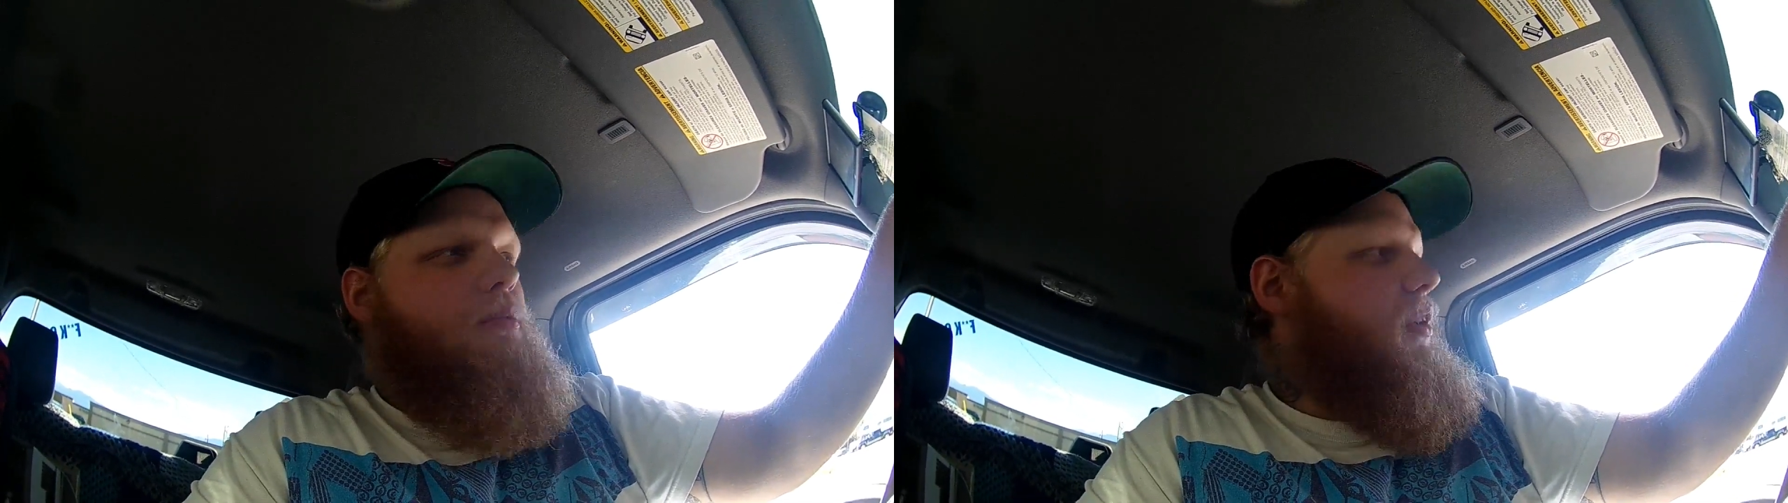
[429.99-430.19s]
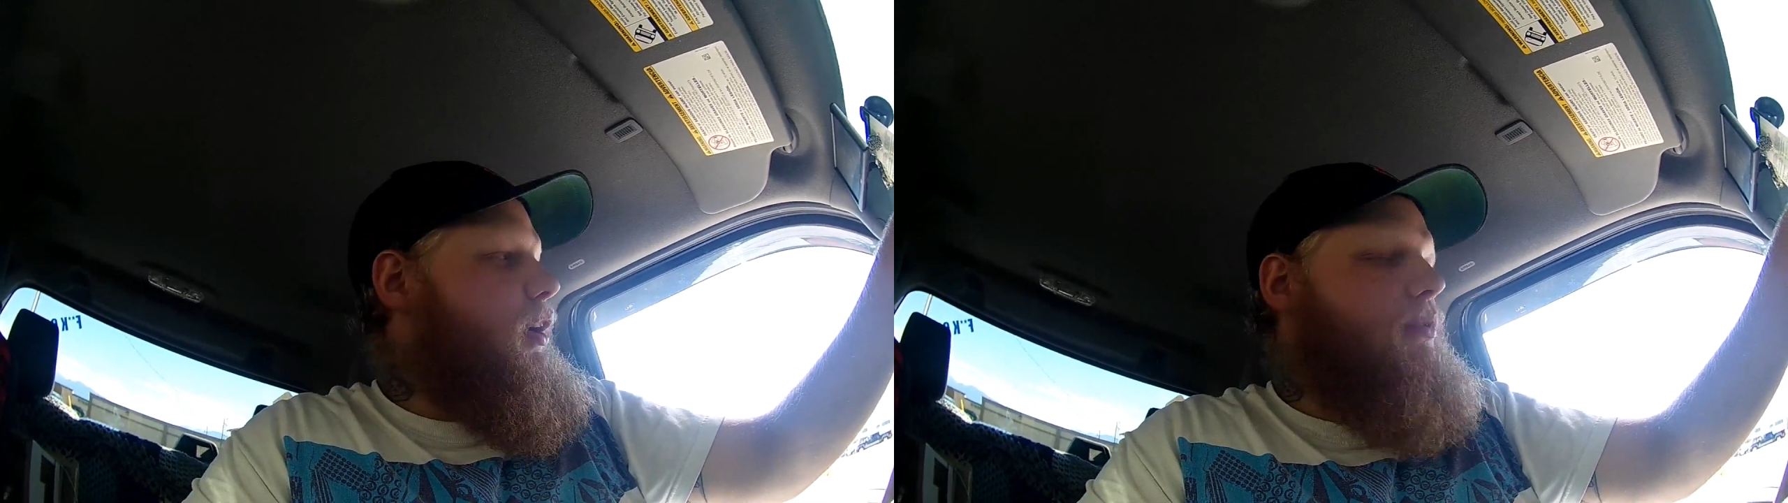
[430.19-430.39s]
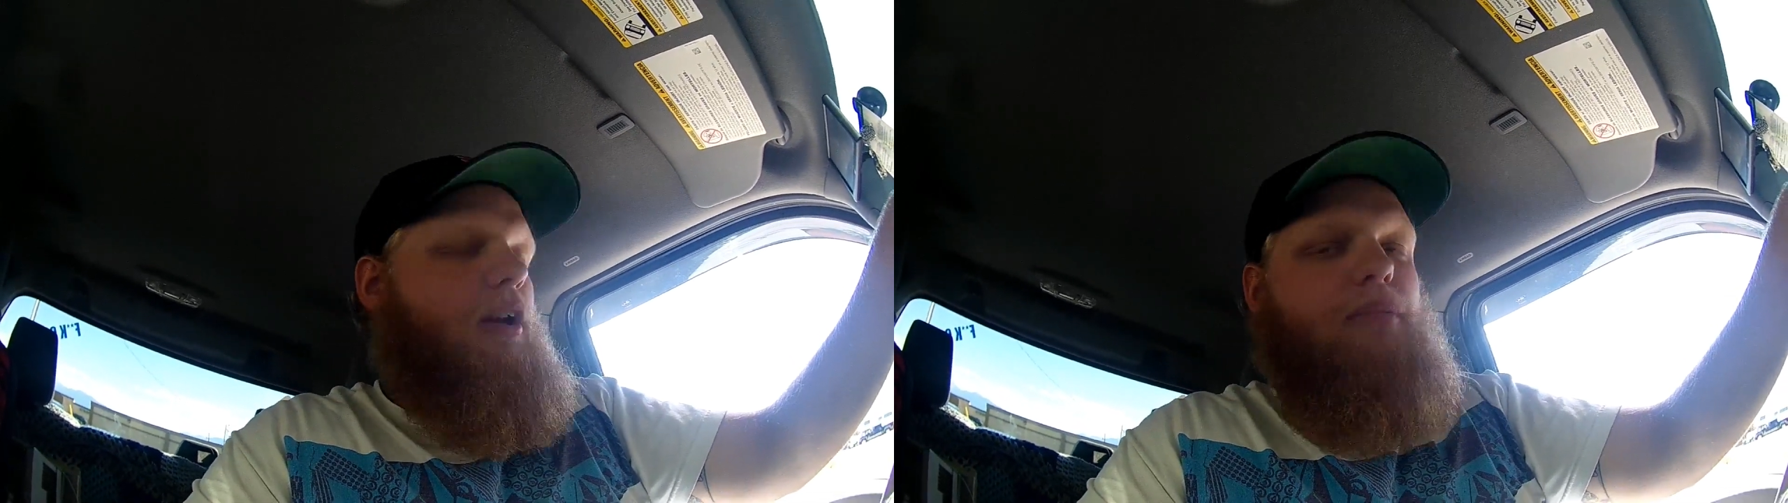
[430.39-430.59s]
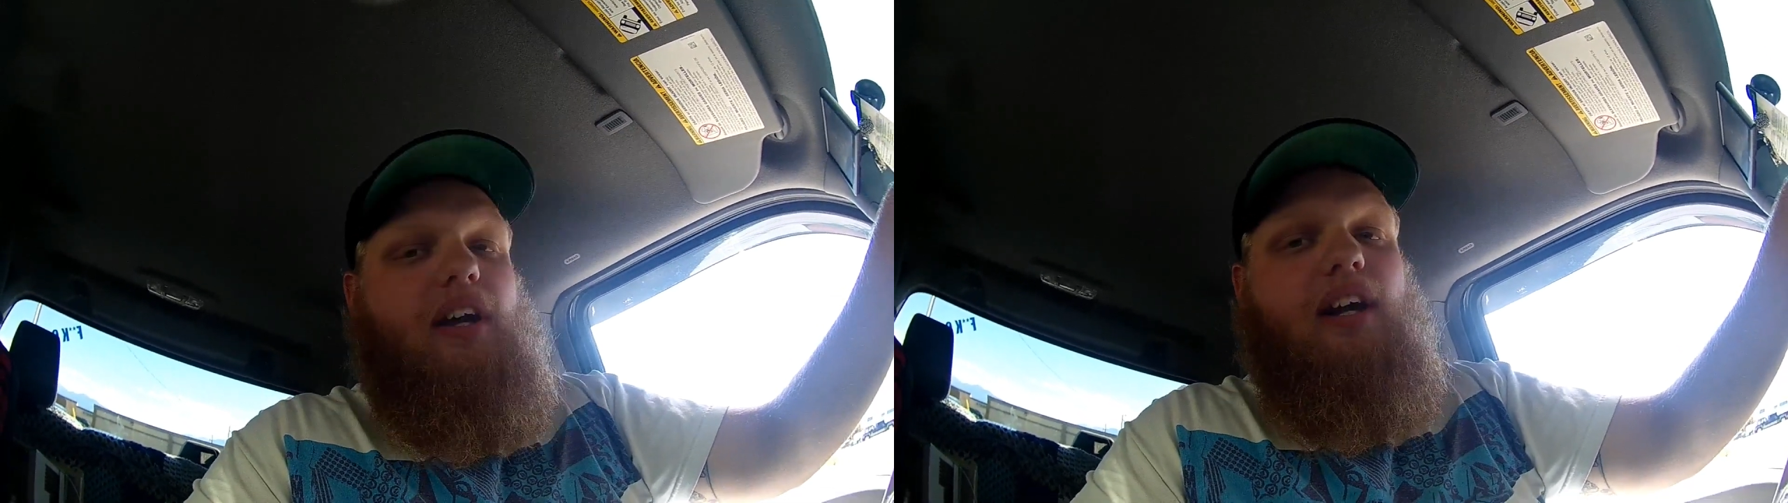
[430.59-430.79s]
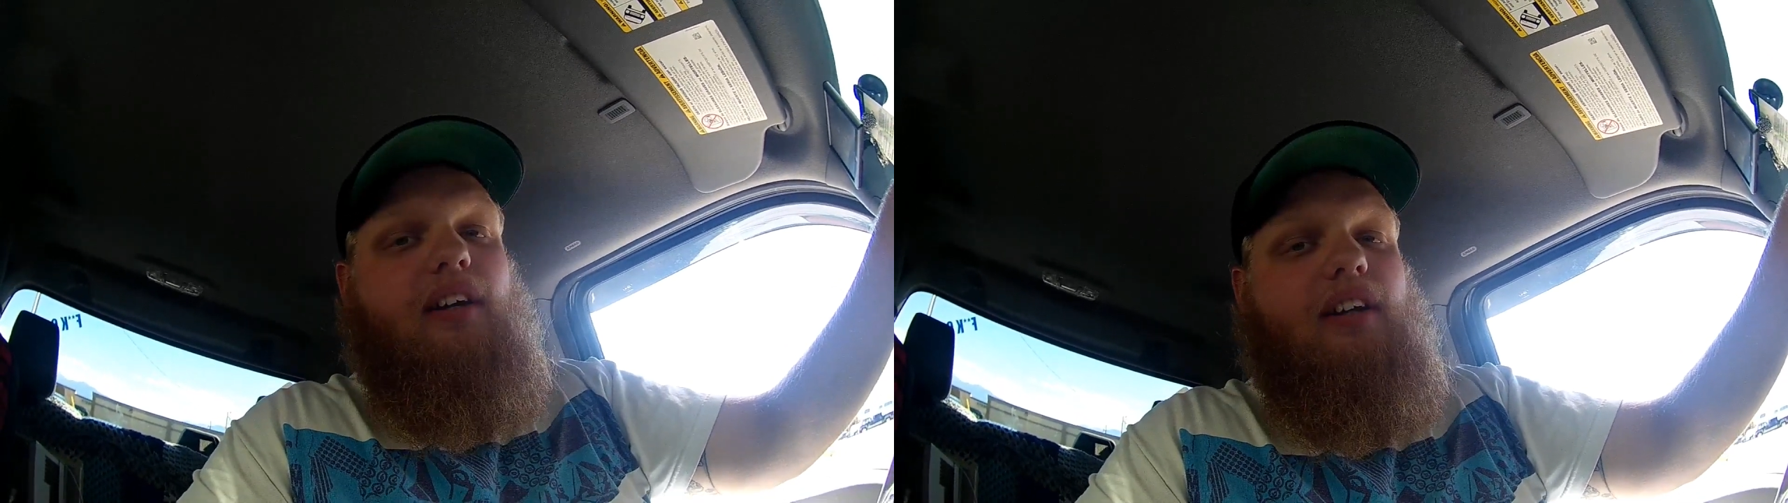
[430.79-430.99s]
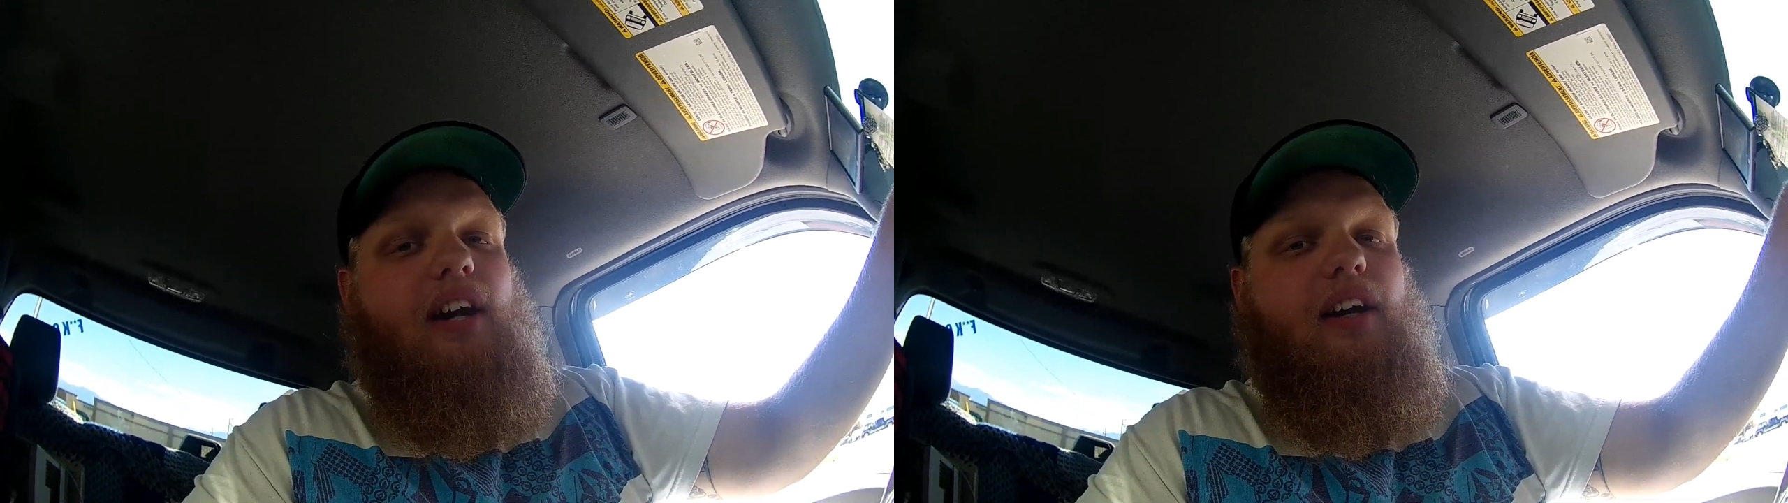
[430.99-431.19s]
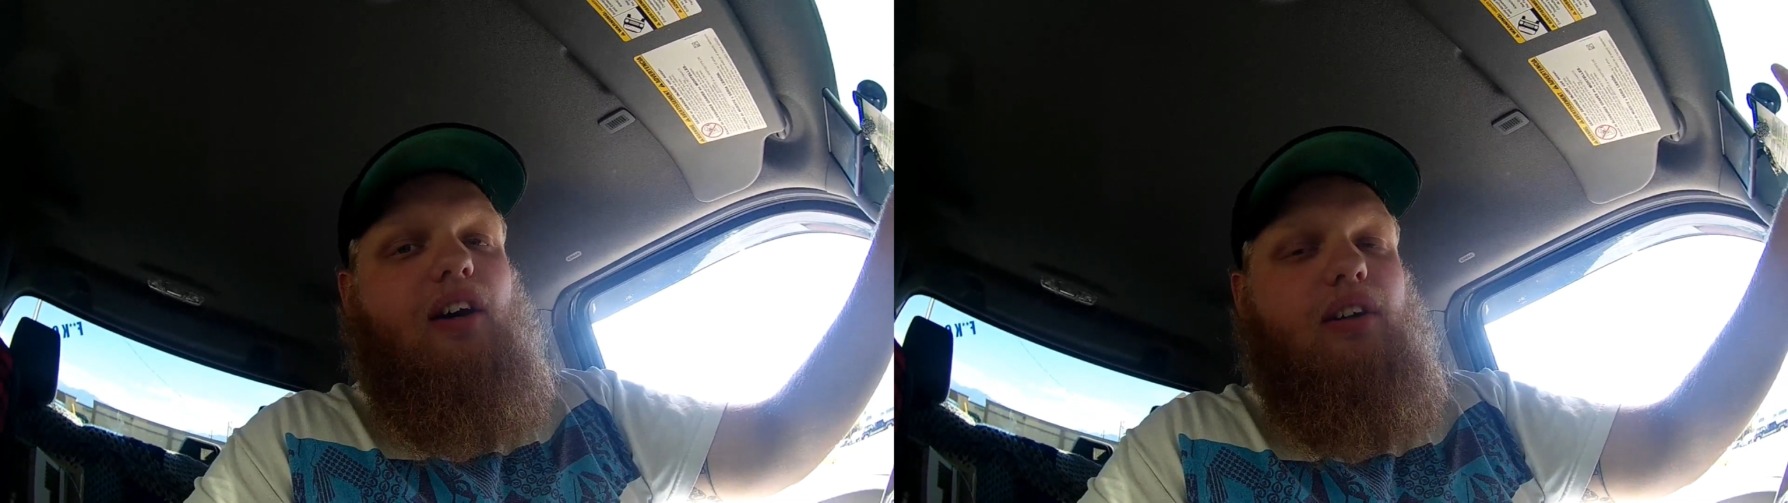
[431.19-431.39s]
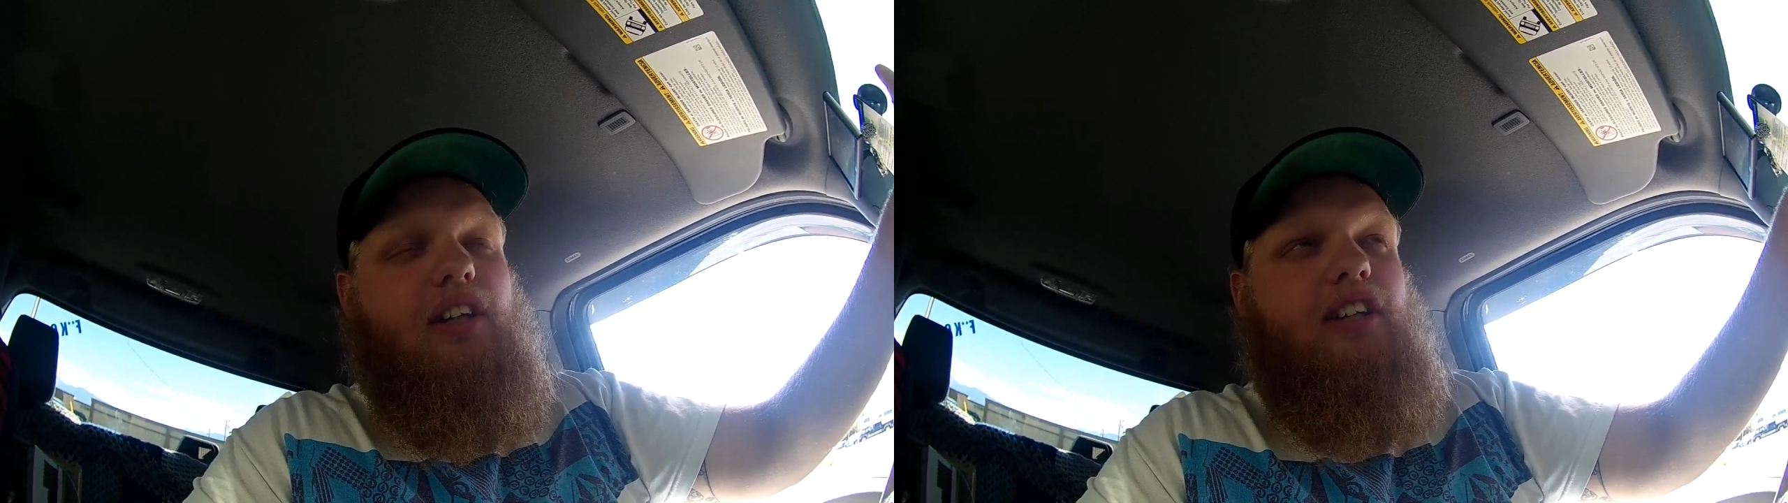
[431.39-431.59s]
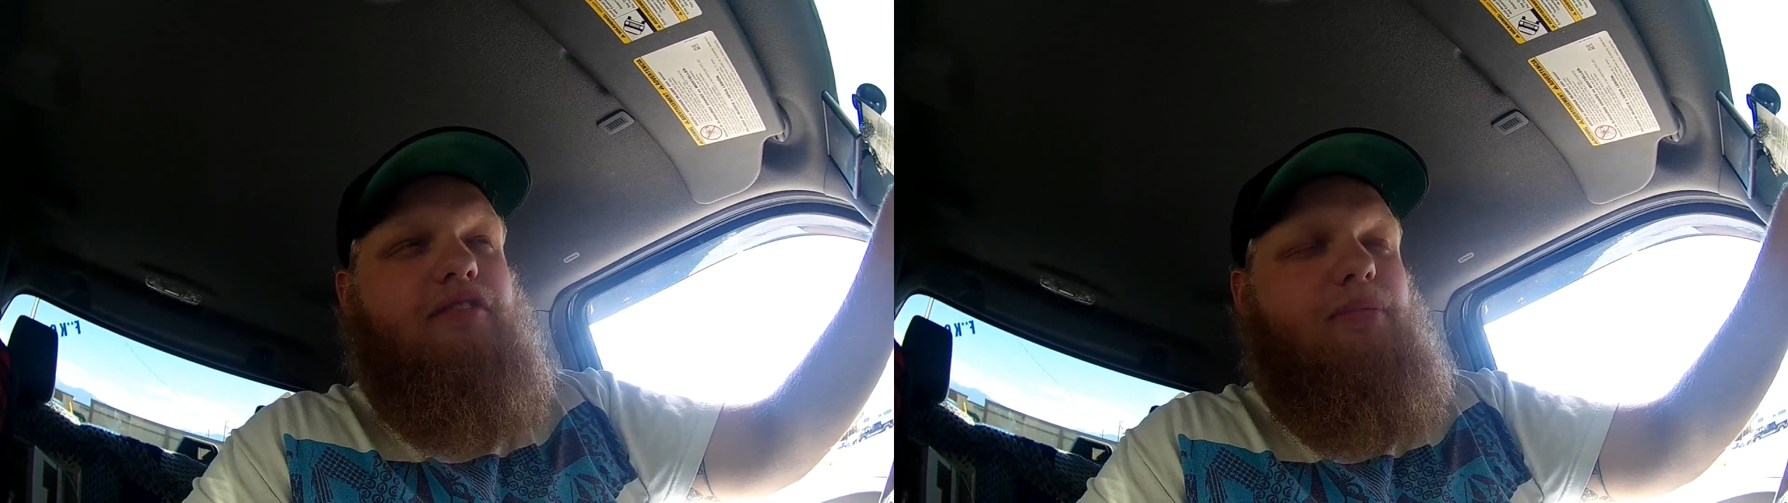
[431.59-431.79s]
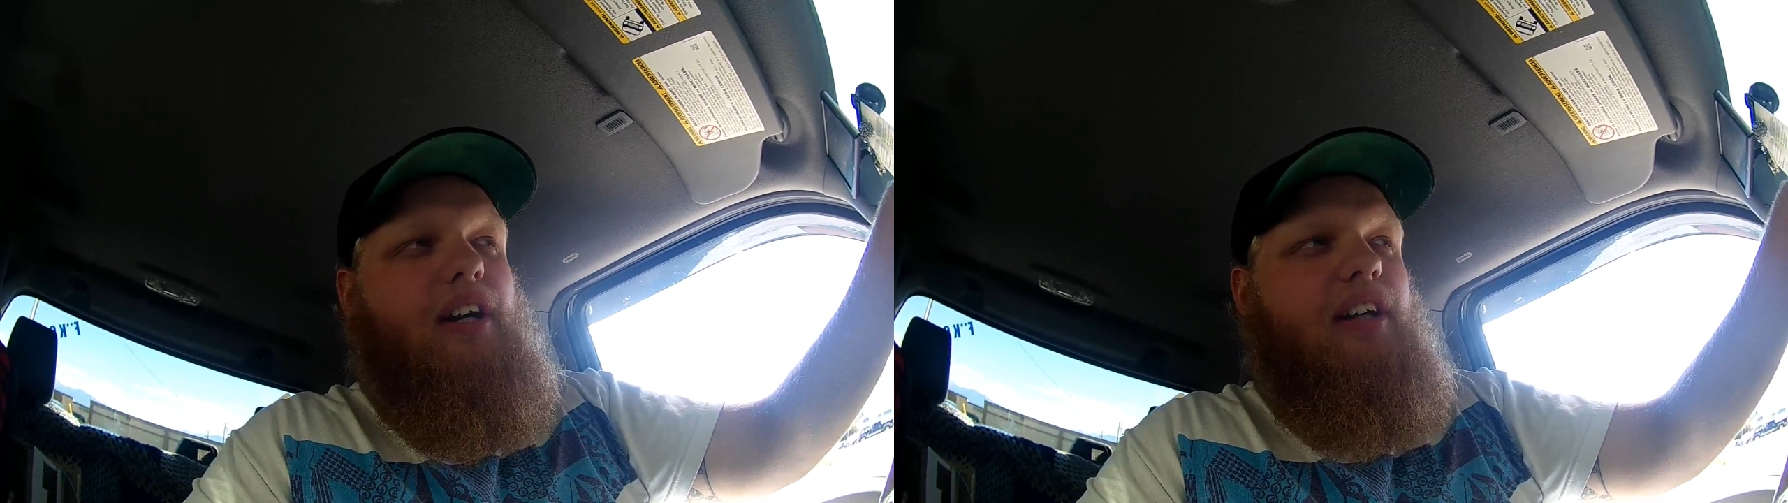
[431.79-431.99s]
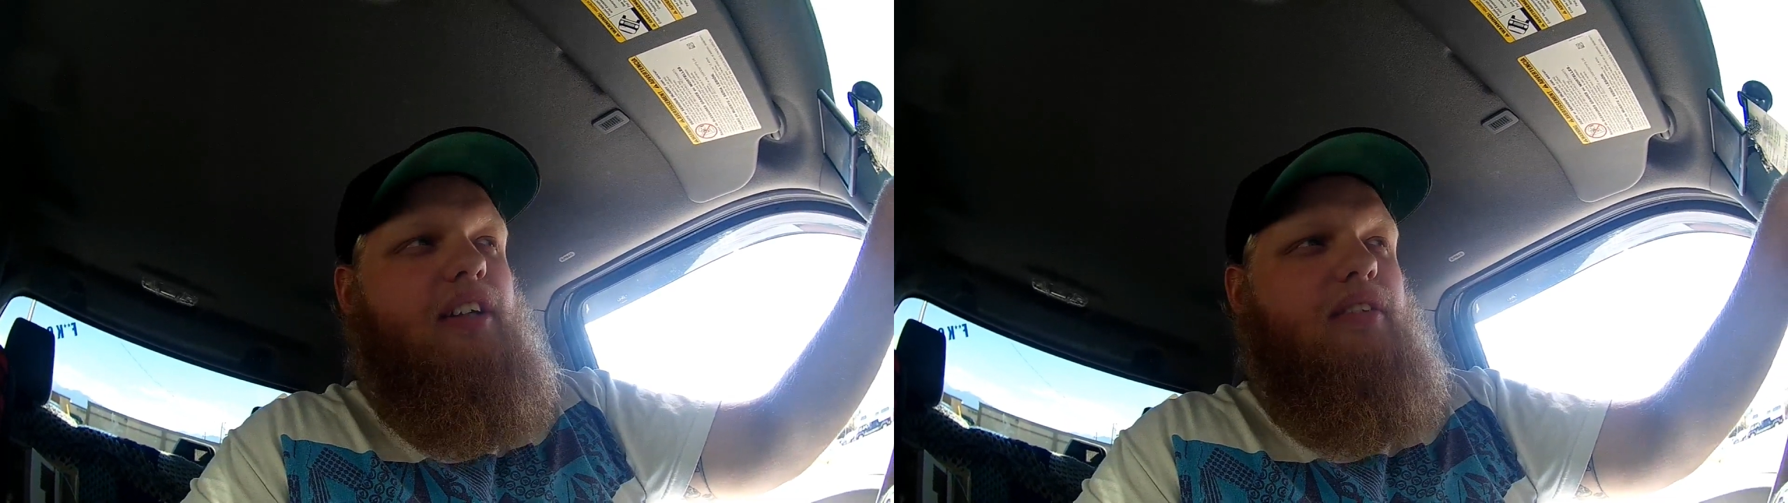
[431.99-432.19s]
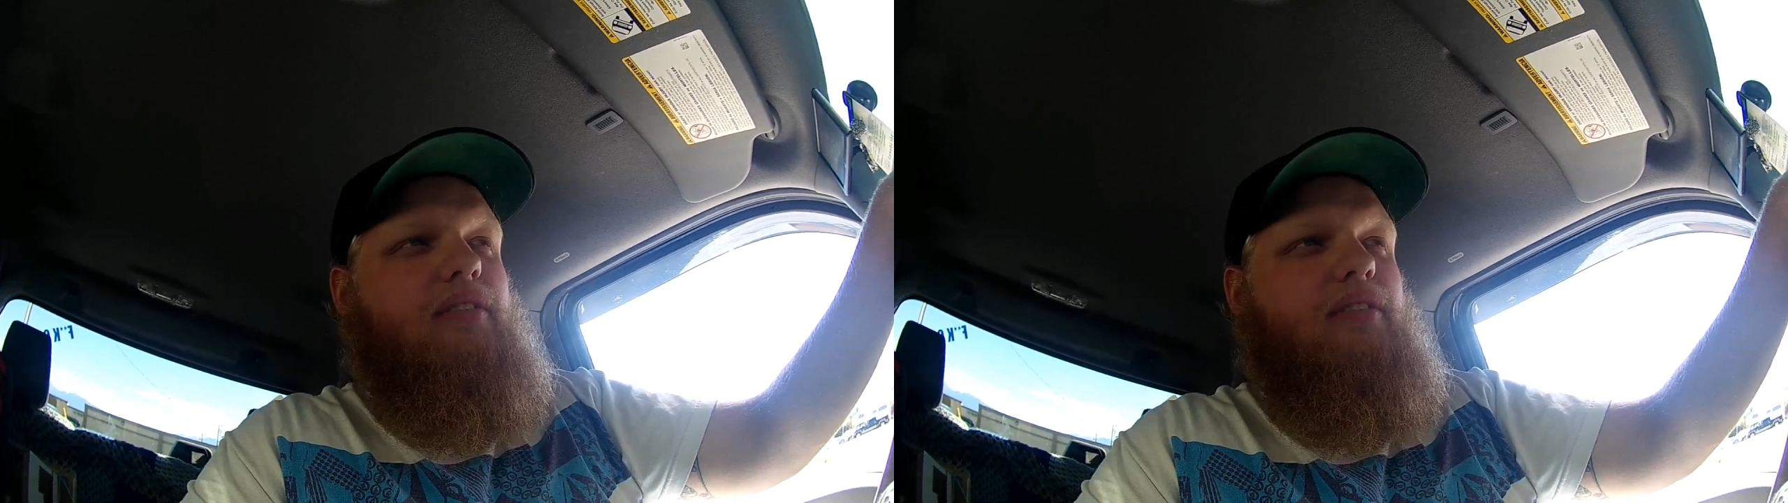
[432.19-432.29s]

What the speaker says: While I'm getting my hair cut, I'll leave my